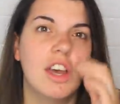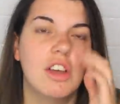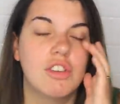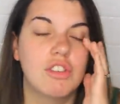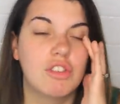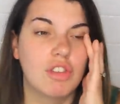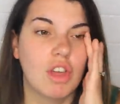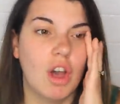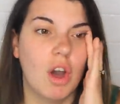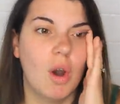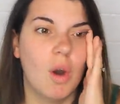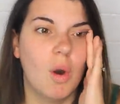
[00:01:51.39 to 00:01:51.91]

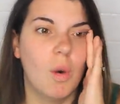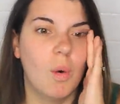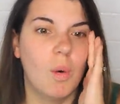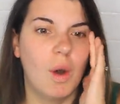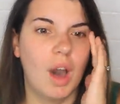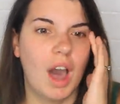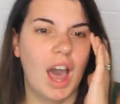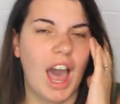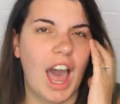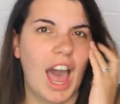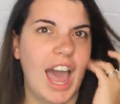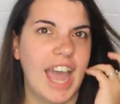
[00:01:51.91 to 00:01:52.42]

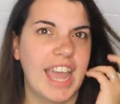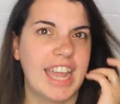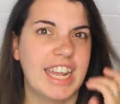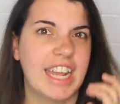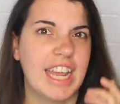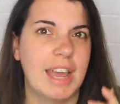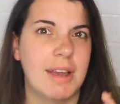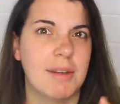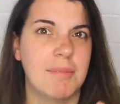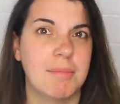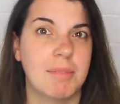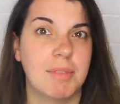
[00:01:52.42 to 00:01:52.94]
So I
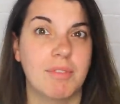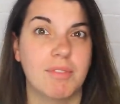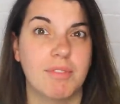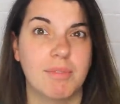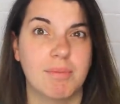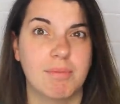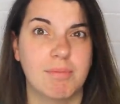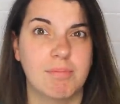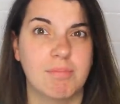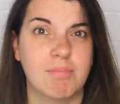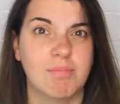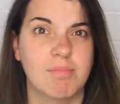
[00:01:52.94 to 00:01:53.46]
am
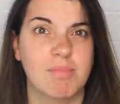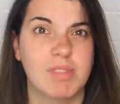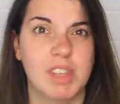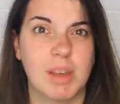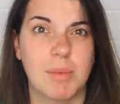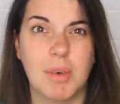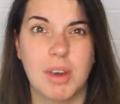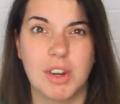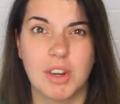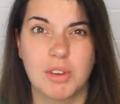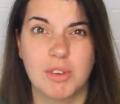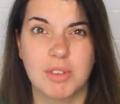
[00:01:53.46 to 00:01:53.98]

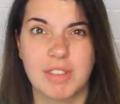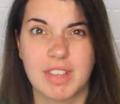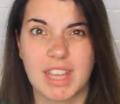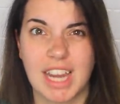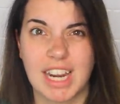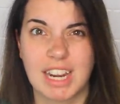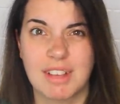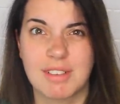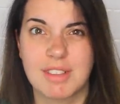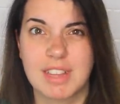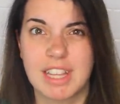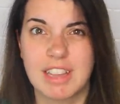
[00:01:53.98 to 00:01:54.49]
someone who's
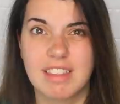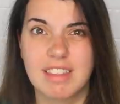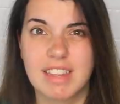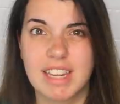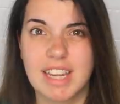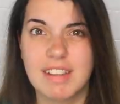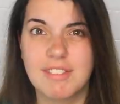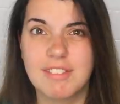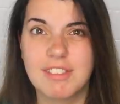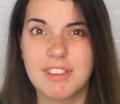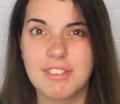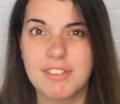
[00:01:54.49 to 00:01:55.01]
kind of
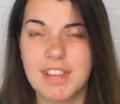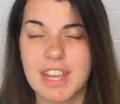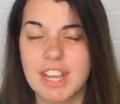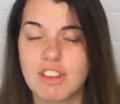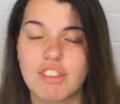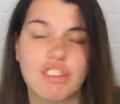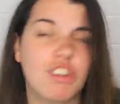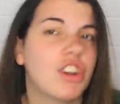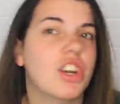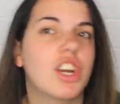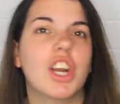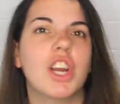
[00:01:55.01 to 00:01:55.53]
sensitive to fake
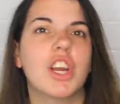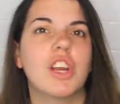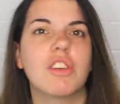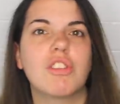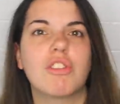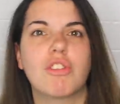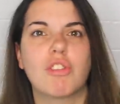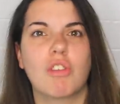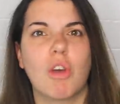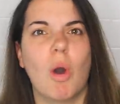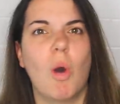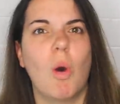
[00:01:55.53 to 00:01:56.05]
sugar,
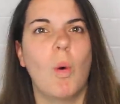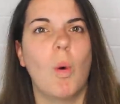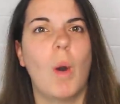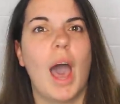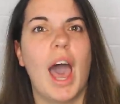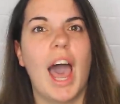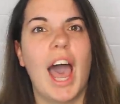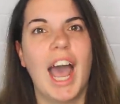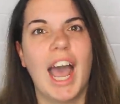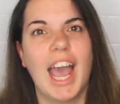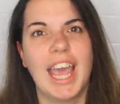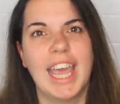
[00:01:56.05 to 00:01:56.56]

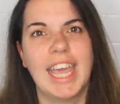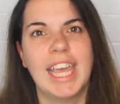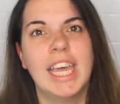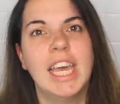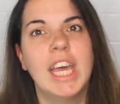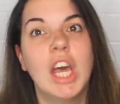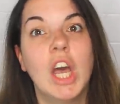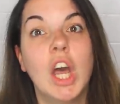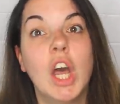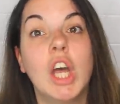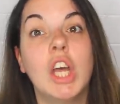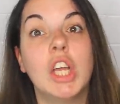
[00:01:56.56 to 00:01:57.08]
so
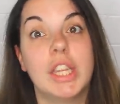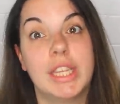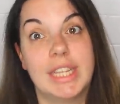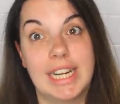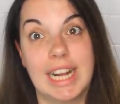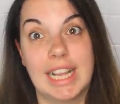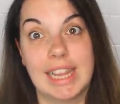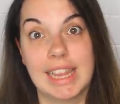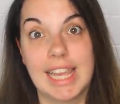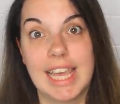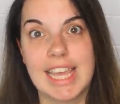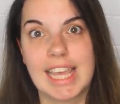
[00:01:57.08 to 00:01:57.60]
I
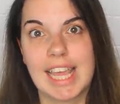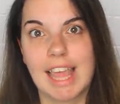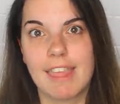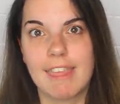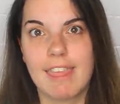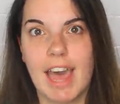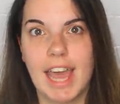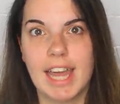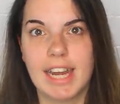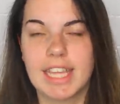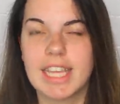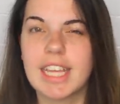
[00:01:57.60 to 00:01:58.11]
didn't like
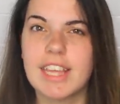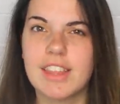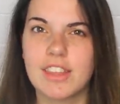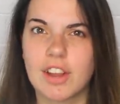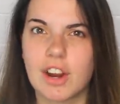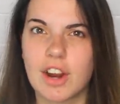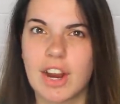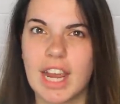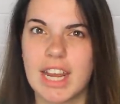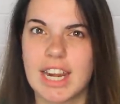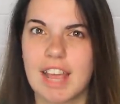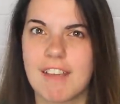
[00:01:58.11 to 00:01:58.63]
that
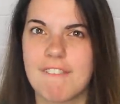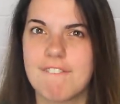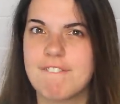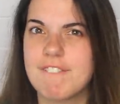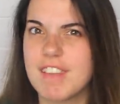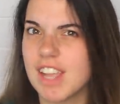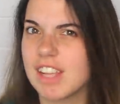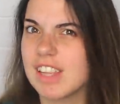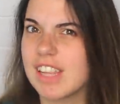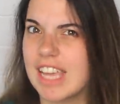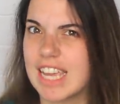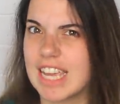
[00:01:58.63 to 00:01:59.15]
either and I
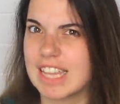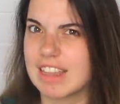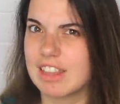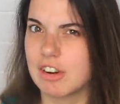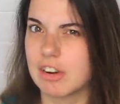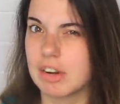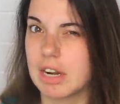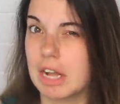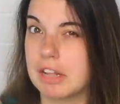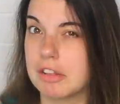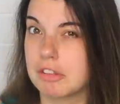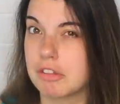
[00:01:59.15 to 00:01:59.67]
feel like
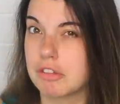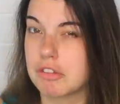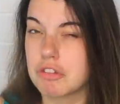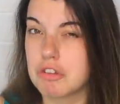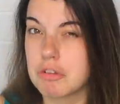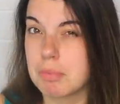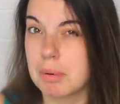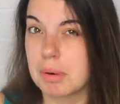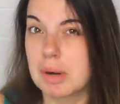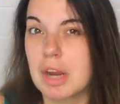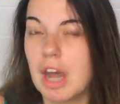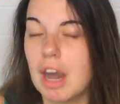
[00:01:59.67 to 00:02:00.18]
they're not
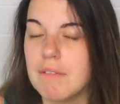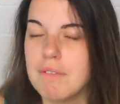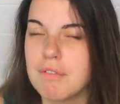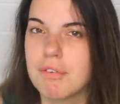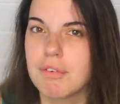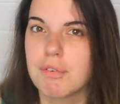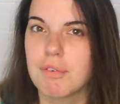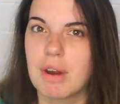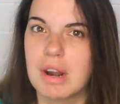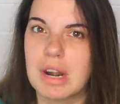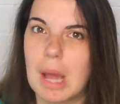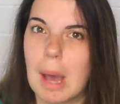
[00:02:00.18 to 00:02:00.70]
super
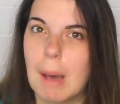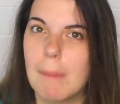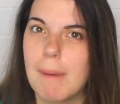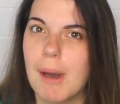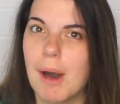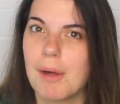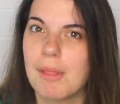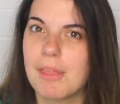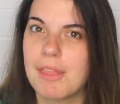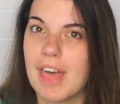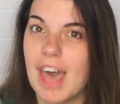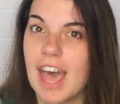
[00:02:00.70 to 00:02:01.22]
upfront
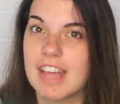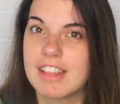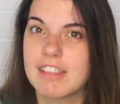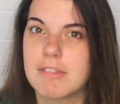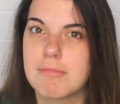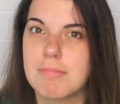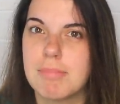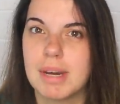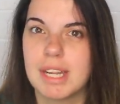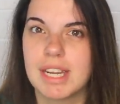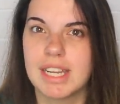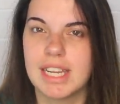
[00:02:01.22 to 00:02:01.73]
about
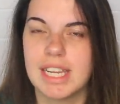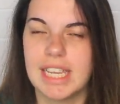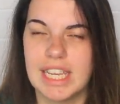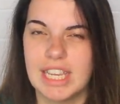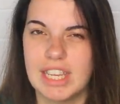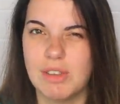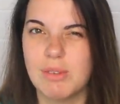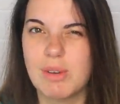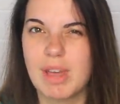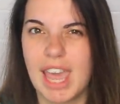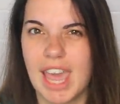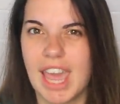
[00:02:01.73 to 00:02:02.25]
that but
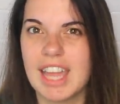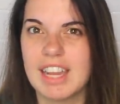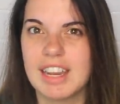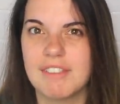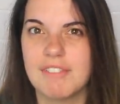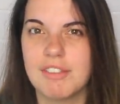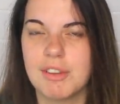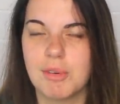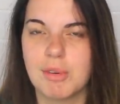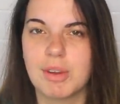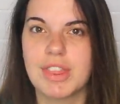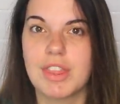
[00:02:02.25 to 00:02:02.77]
you can
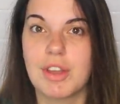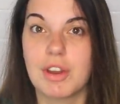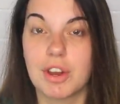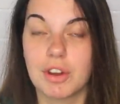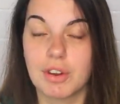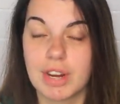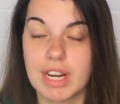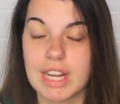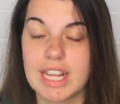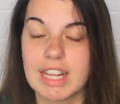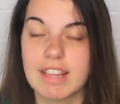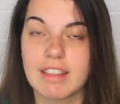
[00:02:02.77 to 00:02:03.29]
if you read their
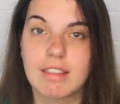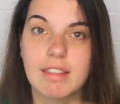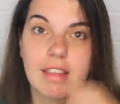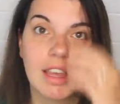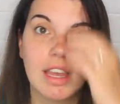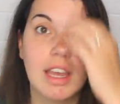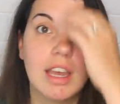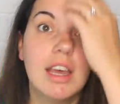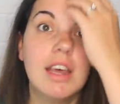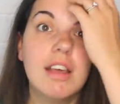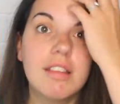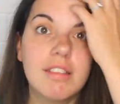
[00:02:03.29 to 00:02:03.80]
ingredients
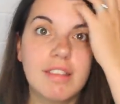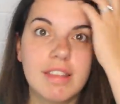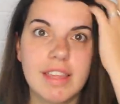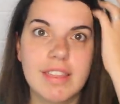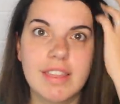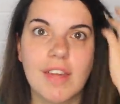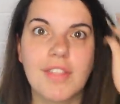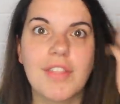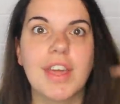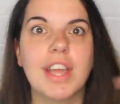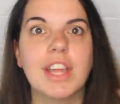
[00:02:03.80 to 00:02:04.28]
see that